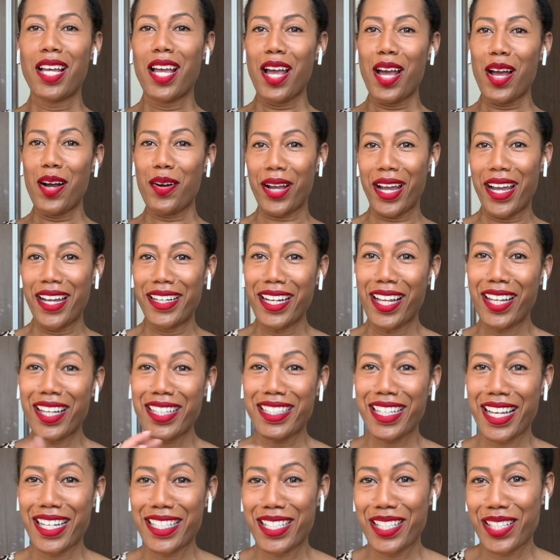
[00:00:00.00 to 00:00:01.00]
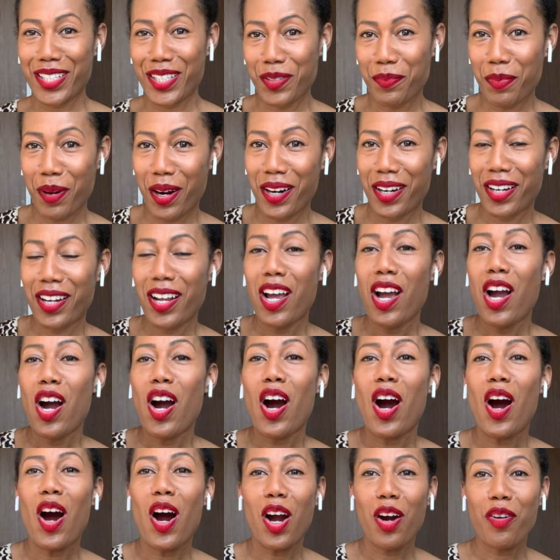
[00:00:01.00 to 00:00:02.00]
Okay, now let's get to the good part.
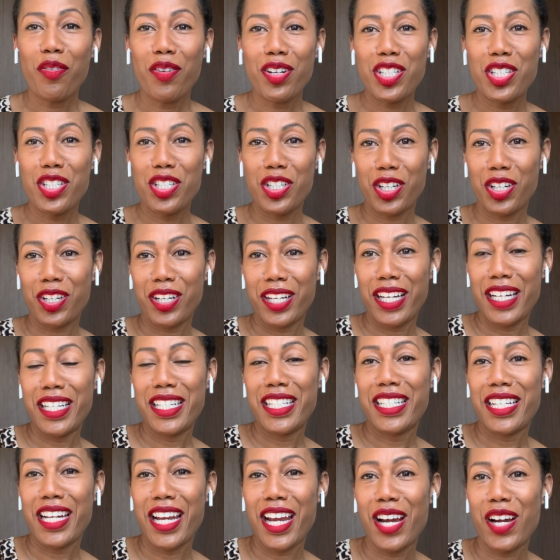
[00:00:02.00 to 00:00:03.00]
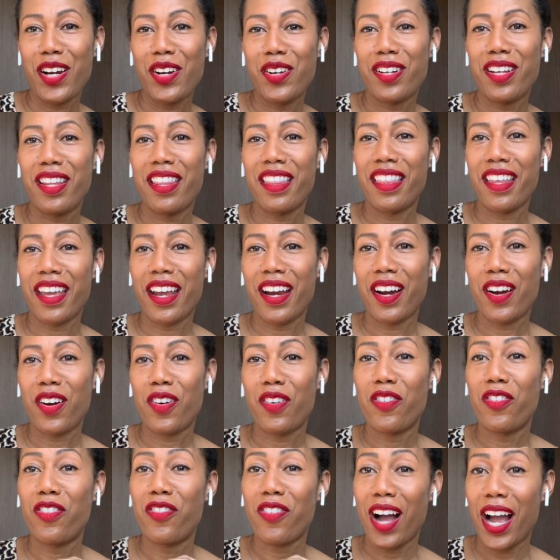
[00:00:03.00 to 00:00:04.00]
Our Rich Journey shared their
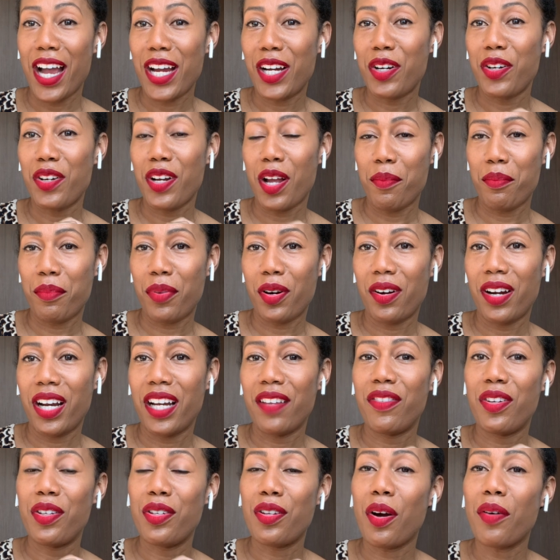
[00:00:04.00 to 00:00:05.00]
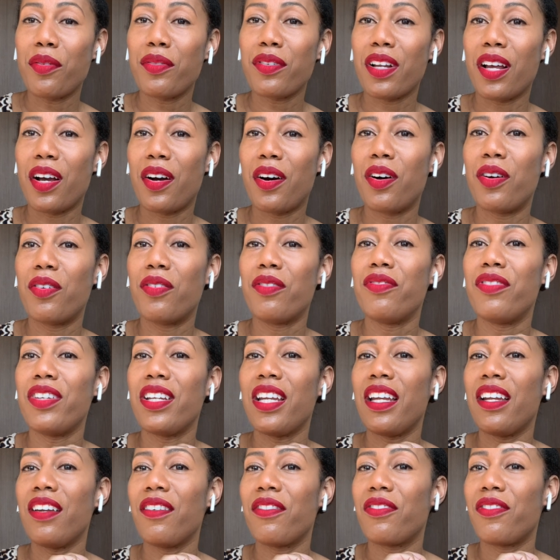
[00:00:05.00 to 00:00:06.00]
FIRE number. And if you don't know,
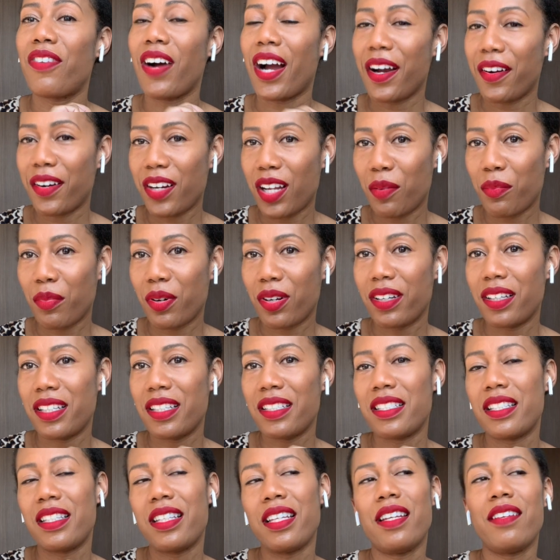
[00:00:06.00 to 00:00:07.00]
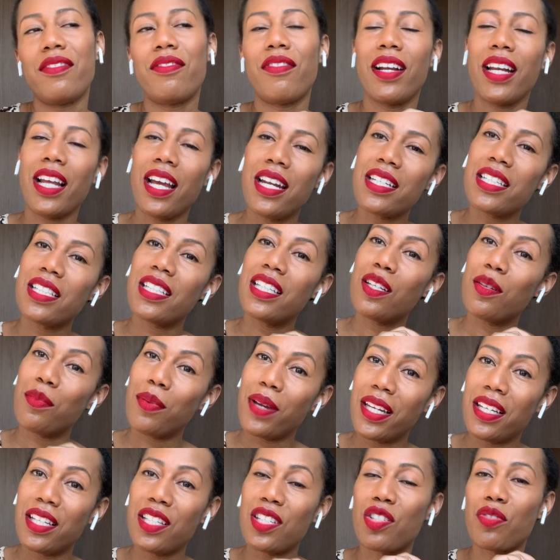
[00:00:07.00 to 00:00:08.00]
the FIRE number is the financial
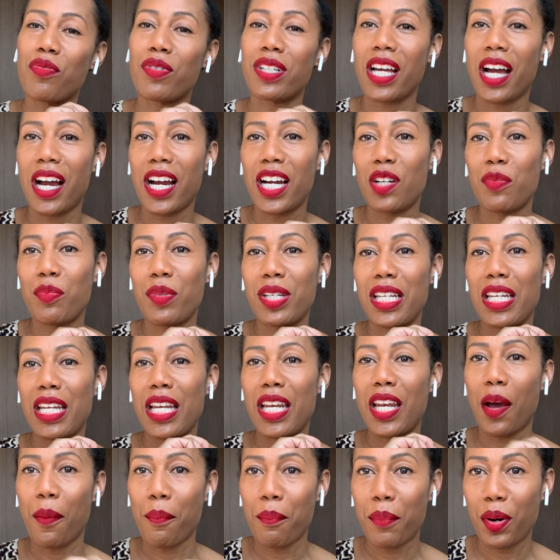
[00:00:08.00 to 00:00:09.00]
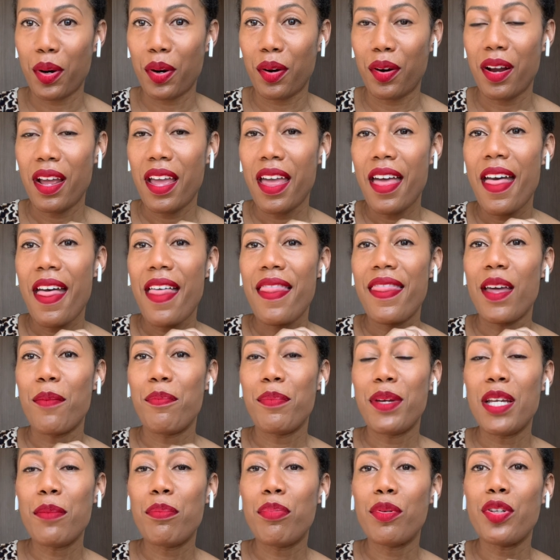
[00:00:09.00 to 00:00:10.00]
independence retirement number that
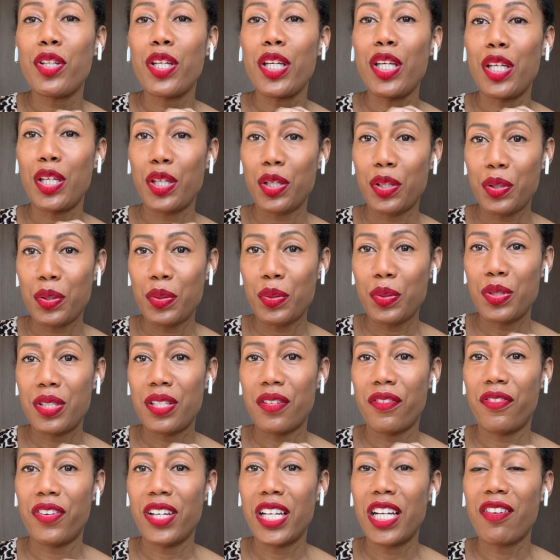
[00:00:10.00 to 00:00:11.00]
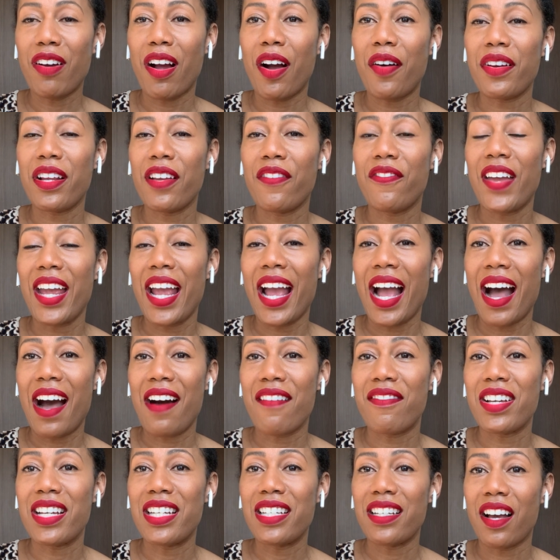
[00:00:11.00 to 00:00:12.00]
people use to figure out if they
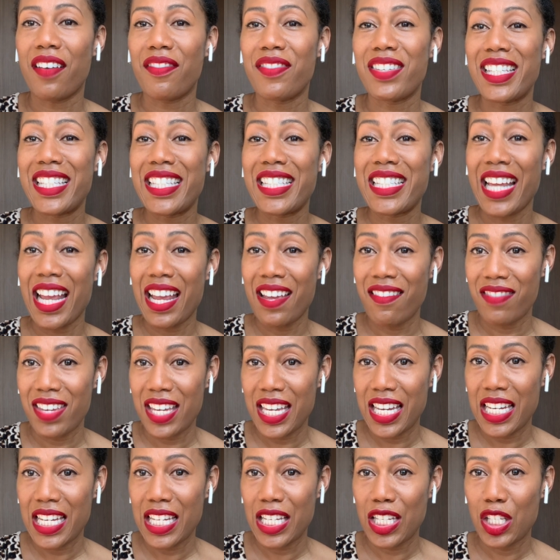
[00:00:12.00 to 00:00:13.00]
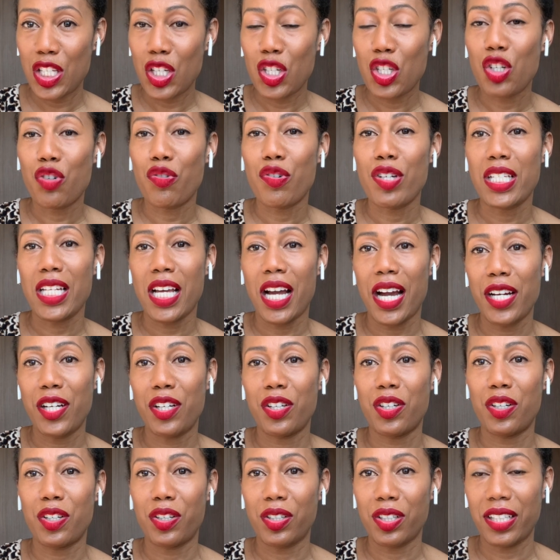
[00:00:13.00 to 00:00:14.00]
have enough savings to
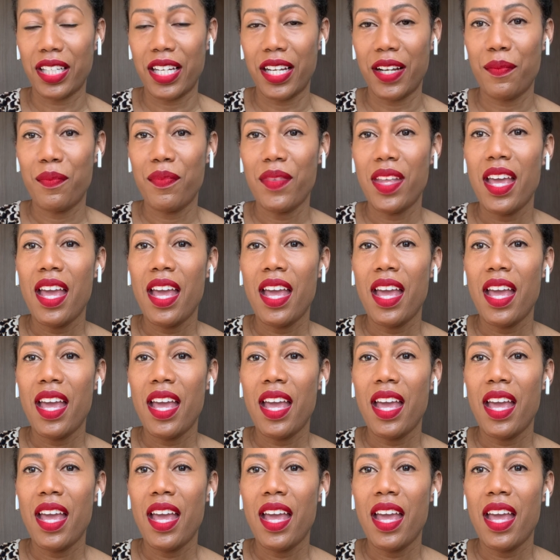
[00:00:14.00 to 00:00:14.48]
retire early.